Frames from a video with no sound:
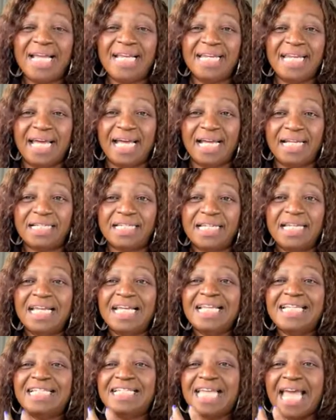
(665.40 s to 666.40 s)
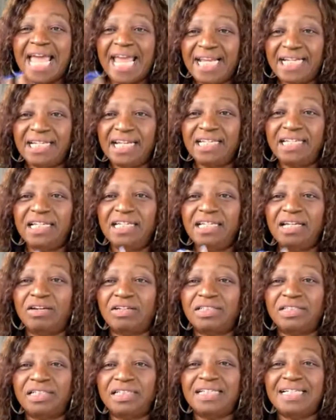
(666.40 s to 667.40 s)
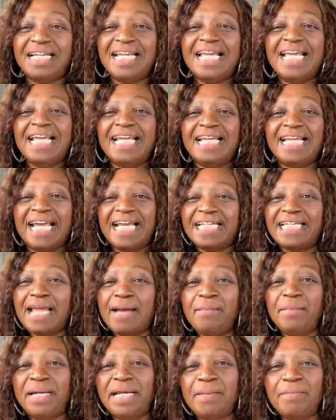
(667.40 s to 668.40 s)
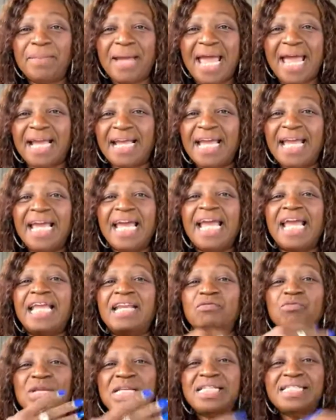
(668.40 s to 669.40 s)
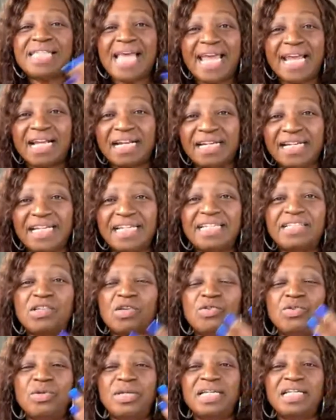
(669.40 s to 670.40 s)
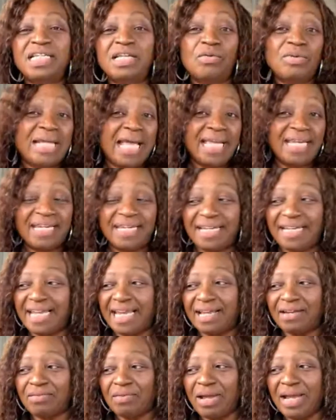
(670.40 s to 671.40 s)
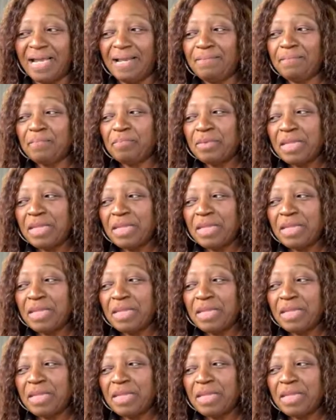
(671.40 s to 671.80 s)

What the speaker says: not take that deduction, get that money back, and recycle it so you can donate it again, right?